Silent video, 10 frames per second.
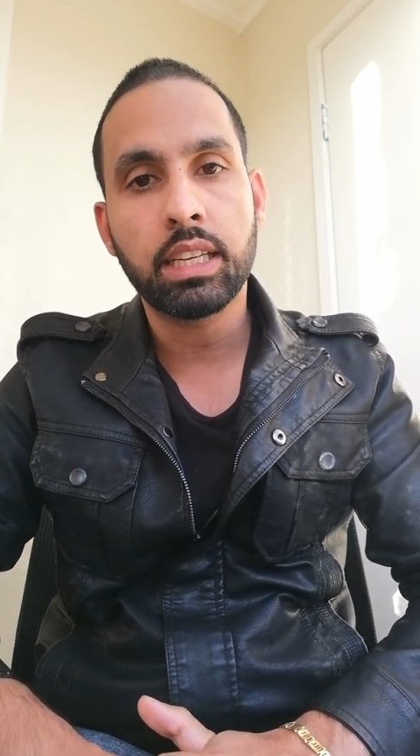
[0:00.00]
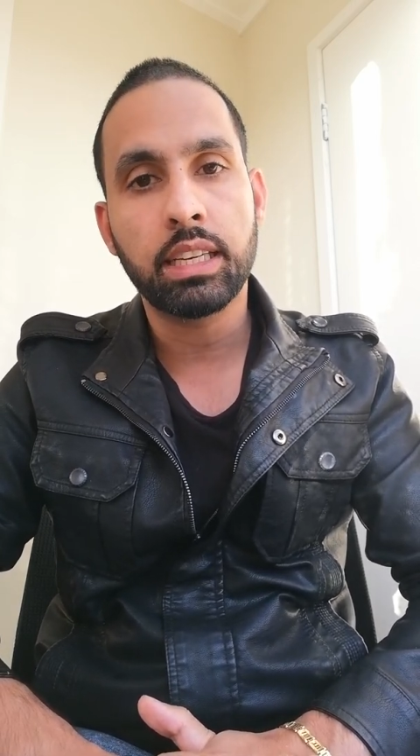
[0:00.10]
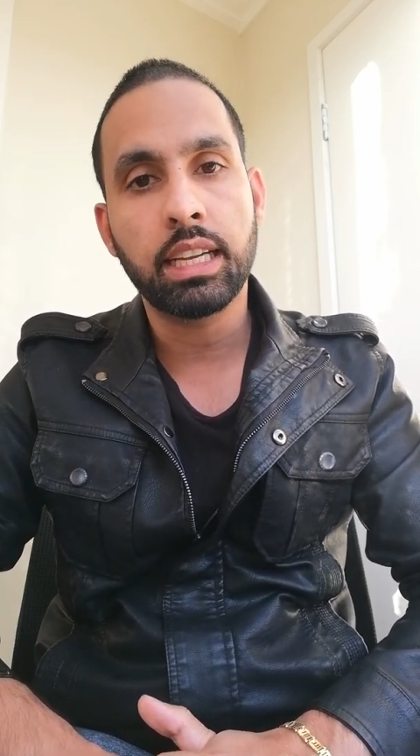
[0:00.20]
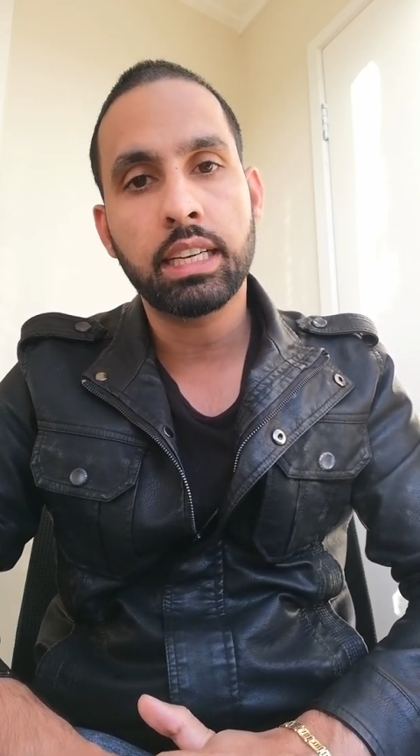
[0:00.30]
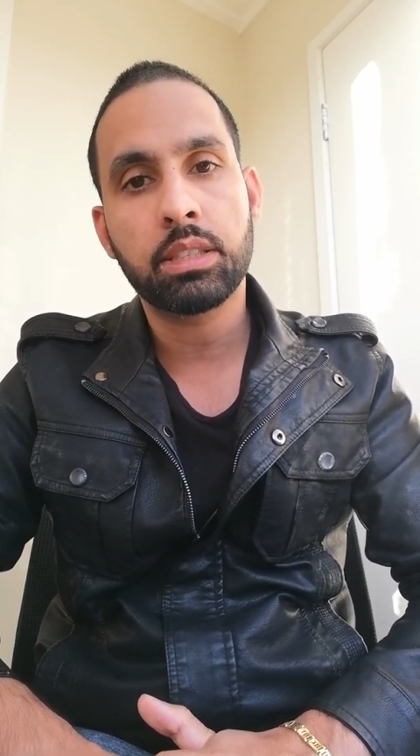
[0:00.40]
and
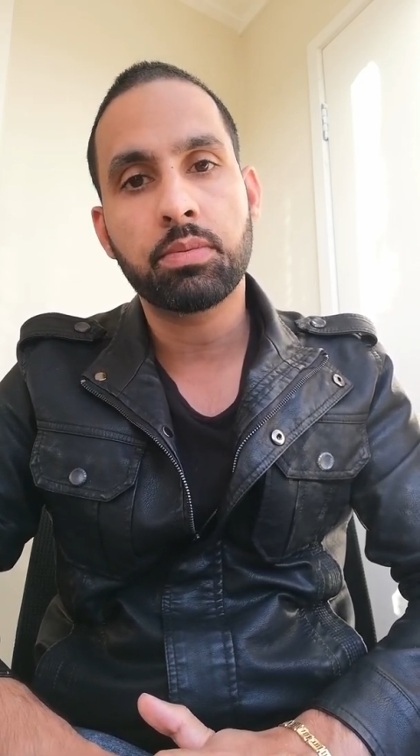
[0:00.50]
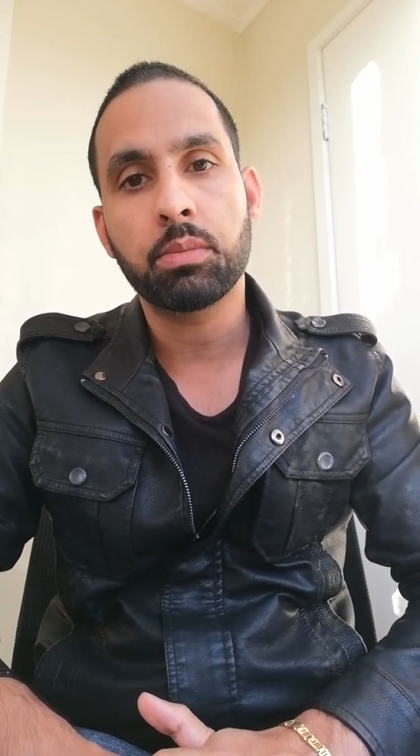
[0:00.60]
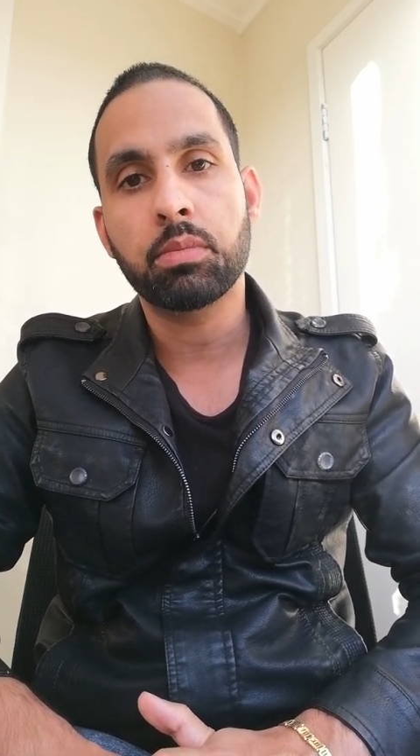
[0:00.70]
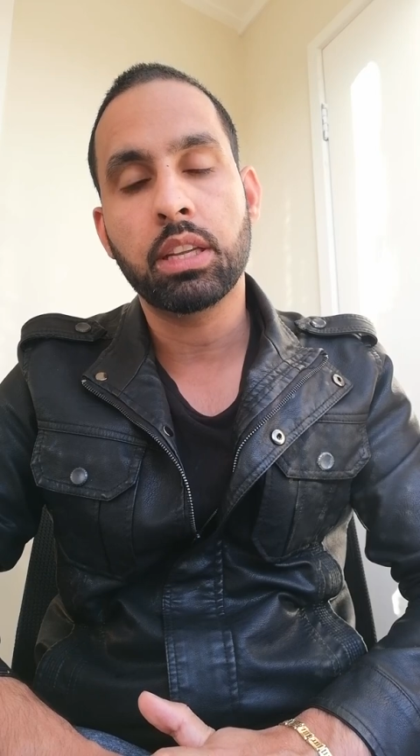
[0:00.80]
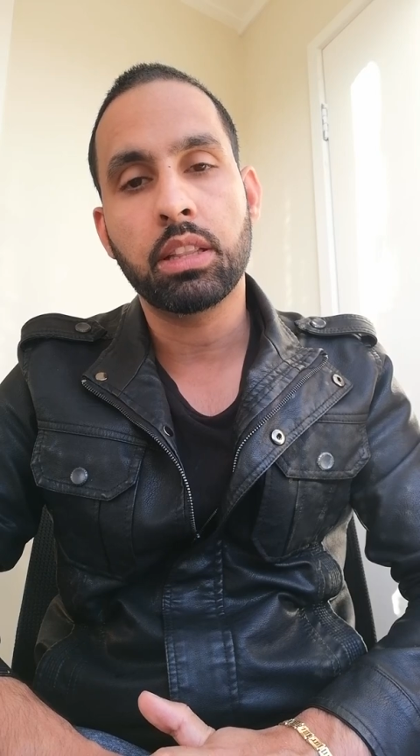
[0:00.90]
debts
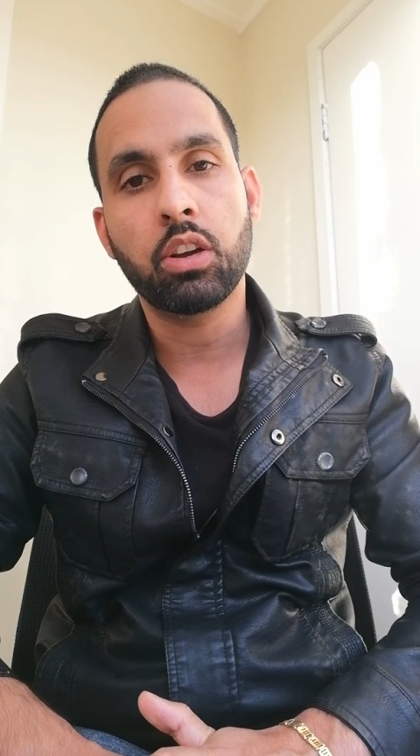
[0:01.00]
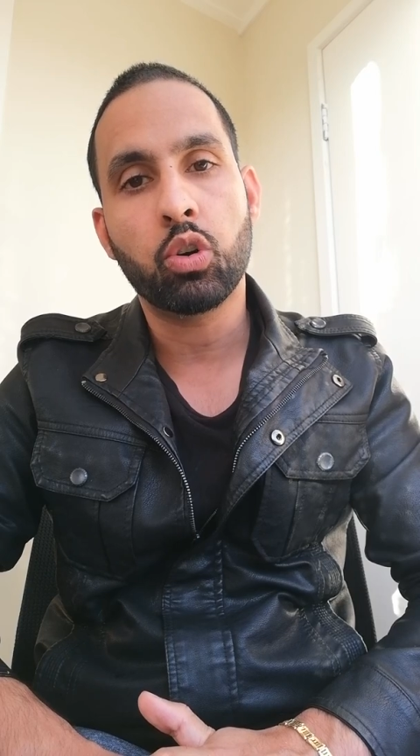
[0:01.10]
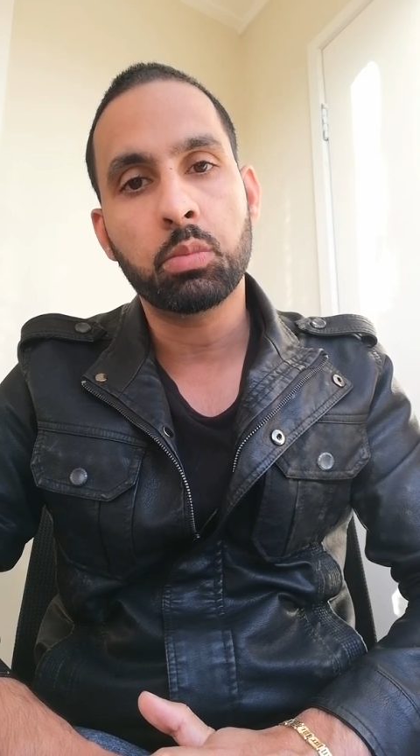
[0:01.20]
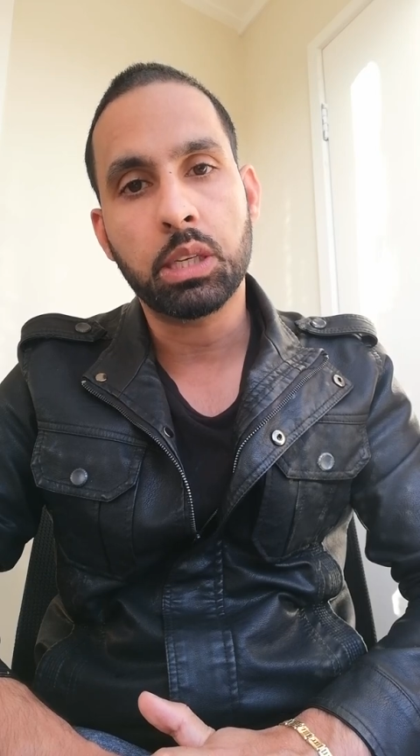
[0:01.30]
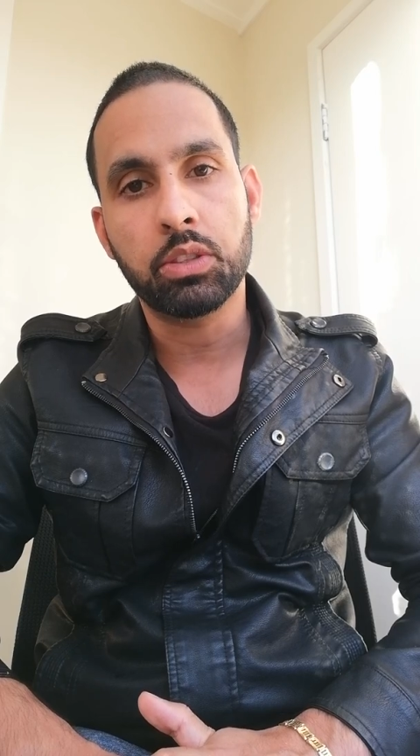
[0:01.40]
from in their
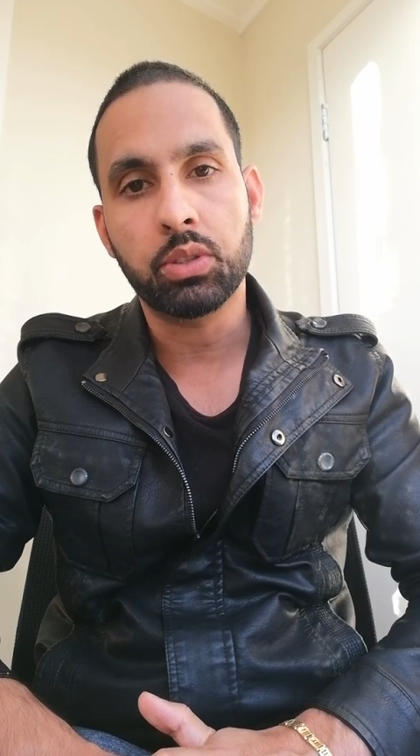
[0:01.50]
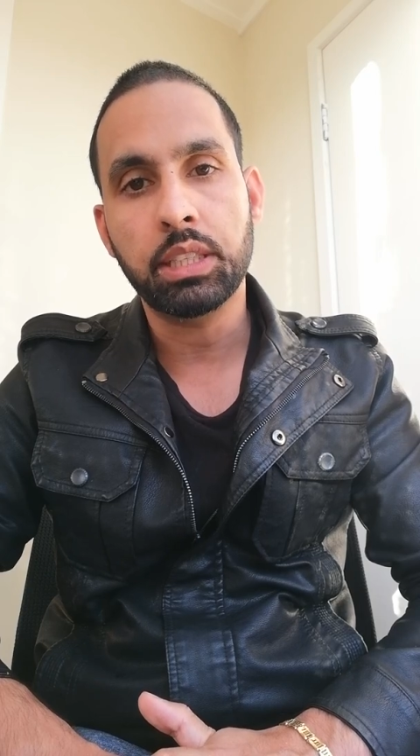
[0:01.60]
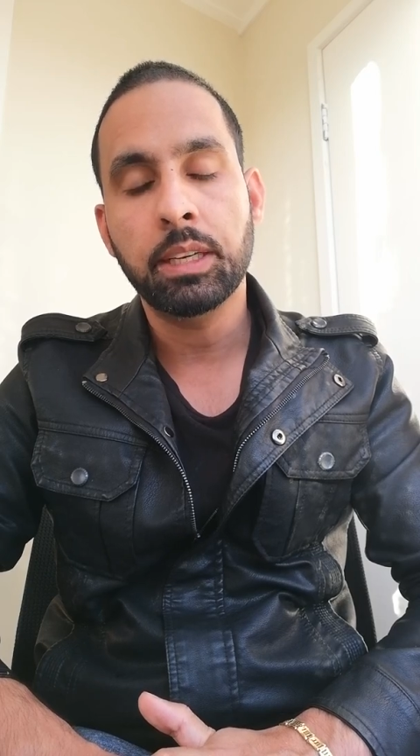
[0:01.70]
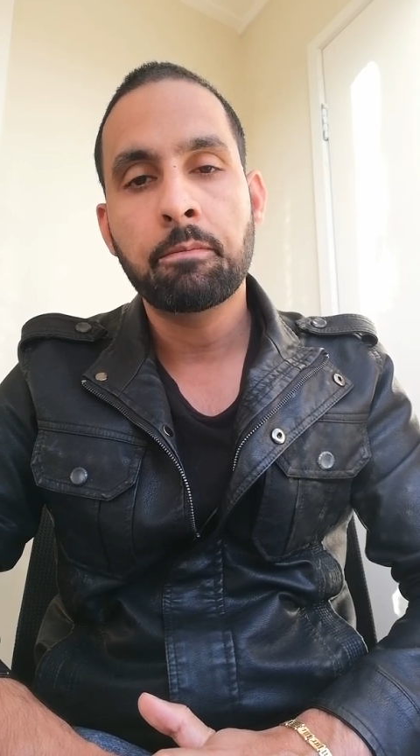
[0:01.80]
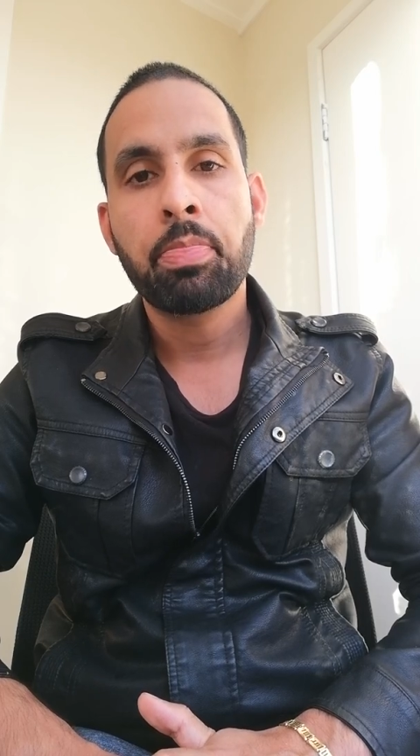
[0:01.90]
home country,